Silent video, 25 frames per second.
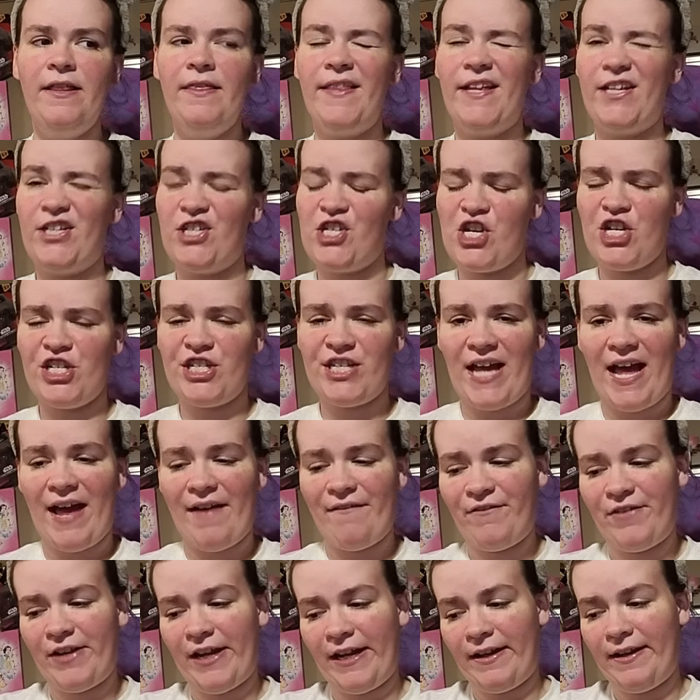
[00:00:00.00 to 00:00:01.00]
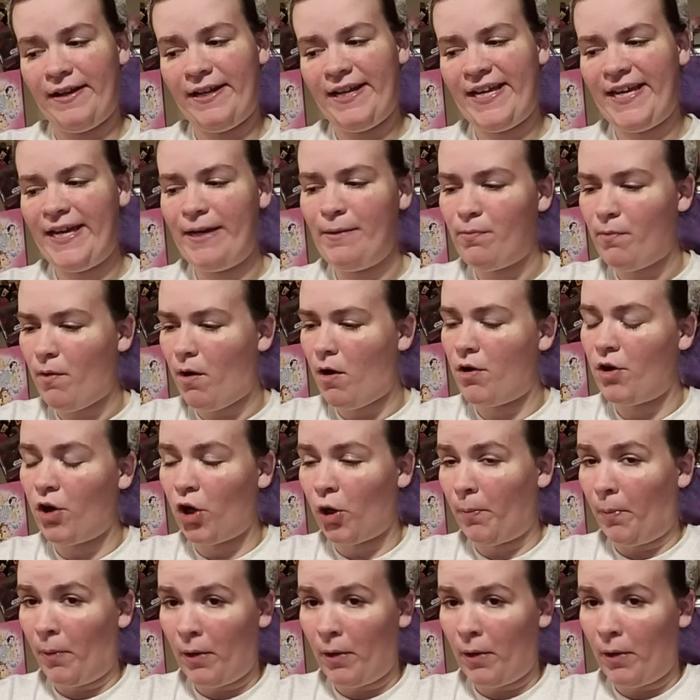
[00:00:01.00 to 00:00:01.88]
that she doesn't have to keep on her